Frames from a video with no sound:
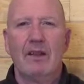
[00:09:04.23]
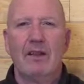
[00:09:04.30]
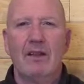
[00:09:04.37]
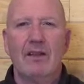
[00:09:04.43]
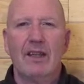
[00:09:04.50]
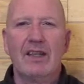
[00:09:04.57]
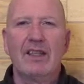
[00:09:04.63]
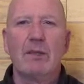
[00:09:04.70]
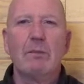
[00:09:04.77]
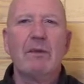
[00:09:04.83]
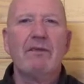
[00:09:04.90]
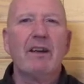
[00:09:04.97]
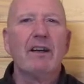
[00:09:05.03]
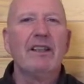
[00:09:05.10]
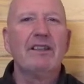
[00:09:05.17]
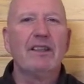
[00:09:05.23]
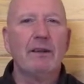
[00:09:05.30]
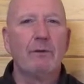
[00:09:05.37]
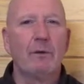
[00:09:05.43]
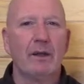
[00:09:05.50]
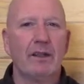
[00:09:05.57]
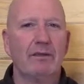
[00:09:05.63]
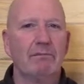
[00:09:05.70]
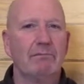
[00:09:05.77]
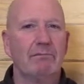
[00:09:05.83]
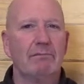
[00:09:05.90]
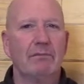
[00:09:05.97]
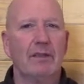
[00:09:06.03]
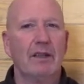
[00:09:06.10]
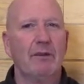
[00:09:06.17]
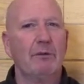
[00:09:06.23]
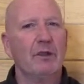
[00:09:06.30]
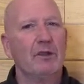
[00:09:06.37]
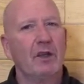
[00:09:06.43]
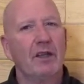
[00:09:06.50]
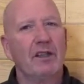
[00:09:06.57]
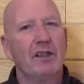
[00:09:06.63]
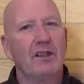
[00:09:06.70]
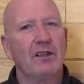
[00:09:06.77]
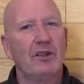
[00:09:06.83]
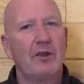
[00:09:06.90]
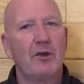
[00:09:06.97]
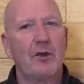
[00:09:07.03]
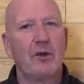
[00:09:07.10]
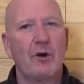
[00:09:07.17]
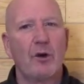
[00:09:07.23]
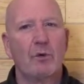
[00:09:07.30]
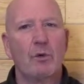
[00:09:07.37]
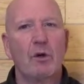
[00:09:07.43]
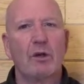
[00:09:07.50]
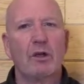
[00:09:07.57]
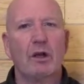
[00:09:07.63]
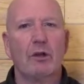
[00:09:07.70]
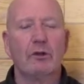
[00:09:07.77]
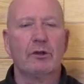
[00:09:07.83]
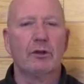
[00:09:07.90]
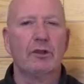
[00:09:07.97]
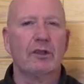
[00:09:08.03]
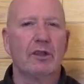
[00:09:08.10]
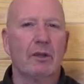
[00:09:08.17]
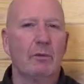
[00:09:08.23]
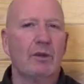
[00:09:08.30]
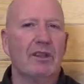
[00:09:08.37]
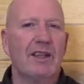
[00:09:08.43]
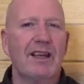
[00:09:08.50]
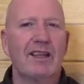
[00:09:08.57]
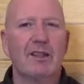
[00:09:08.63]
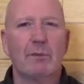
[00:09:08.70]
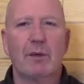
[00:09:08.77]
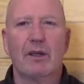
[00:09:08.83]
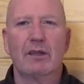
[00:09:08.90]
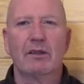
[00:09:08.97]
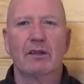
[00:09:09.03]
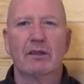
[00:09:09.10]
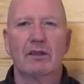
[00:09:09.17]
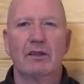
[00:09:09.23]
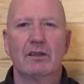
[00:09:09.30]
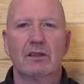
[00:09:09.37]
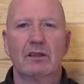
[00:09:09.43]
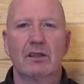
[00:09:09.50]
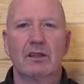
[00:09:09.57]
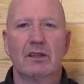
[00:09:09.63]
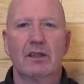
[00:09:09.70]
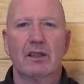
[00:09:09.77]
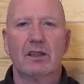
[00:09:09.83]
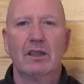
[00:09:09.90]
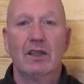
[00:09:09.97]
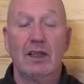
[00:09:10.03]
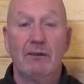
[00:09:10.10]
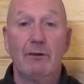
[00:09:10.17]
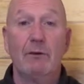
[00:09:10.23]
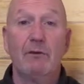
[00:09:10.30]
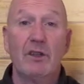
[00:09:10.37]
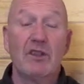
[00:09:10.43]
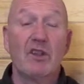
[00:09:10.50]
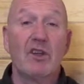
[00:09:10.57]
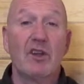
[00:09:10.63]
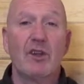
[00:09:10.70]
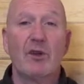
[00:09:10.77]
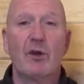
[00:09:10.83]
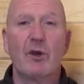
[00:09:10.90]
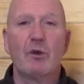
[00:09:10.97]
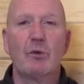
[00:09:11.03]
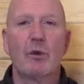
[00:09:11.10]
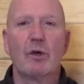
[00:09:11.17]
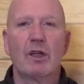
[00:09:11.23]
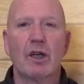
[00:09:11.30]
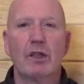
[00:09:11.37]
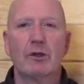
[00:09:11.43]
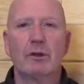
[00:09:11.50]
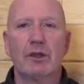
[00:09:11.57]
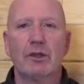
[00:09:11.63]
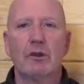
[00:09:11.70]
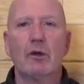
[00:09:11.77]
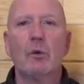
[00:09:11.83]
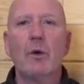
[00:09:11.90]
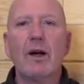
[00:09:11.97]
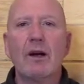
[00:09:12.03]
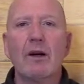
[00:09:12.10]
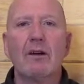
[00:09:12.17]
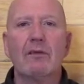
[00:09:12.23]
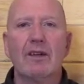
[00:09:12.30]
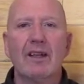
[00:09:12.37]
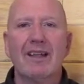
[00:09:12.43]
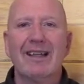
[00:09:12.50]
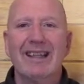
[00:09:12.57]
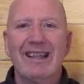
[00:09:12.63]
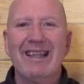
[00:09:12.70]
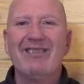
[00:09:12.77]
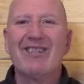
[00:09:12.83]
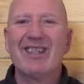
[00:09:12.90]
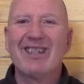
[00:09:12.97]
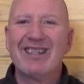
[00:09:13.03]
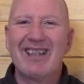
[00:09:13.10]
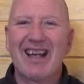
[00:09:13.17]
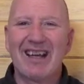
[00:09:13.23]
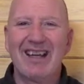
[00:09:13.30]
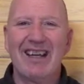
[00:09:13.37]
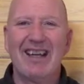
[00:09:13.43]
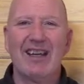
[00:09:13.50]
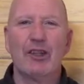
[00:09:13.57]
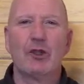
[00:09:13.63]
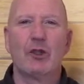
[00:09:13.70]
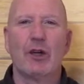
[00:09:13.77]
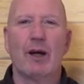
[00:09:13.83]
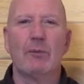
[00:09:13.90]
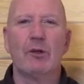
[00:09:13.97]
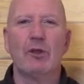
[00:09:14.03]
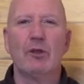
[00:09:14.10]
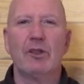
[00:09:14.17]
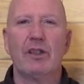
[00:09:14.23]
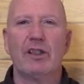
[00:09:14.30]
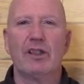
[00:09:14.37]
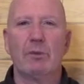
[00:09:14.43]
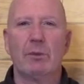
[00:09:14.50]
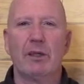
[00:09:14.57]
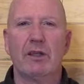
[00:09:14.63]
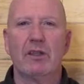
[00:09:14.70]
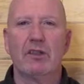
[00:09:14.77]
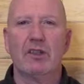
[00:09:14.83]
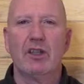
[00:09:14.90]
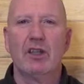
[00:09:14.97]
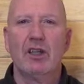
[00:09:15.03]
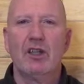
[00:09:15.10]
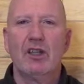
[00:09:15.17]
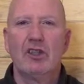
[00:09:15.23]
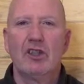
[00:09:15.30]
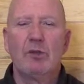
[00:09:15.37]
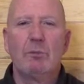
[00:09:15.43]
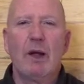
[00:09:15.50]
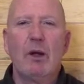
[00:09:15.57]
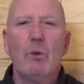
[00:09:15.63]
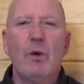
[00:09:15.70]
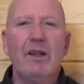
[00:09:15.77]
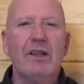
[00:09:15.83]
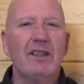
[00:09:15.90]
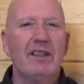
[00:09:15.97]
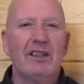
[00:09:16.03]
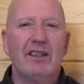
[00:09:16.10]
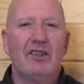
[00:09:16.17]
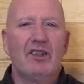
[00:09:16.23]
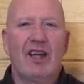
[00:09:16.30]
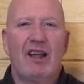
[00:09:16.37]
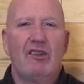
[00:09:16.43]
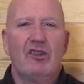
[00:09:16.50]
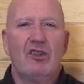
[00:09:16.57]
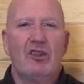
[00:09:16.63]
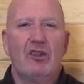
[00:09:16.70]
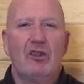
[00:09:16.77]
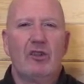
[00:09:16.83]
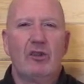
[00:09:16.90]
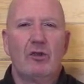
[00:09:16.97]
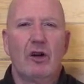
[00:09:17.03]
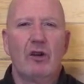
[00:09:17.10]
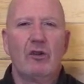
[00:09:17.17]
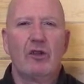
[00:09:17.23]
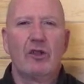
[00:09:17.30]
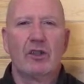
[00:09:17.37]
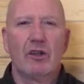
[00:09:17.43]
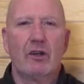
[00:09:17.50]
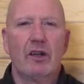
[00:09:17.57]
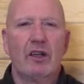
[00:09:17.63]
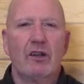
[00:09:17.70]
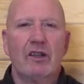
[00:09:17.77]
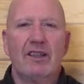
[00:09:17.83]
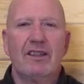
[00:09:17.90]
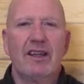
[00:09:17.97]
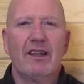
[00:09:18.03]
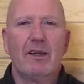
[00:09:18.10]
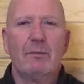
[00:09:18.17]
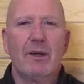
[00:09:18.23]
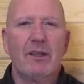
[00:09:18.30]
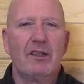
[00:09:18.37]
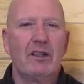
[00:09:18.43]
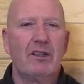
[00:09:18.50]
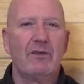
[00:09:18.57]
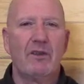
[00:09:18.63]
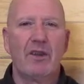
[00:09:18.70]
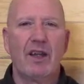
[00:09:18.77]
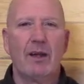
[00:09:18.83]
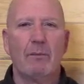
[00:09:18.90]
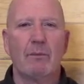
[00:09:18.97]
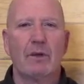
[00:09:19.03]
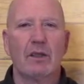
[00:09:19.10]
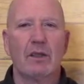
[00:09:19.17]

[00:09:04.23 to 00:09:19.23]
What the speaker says: Things can be very different if we start to consider third world cultures and what they experience. If you visited a third world country, you're aware of even the secondhand trauma you can experience just by witnessing the challenges and struggles occurring on a daily basis for them.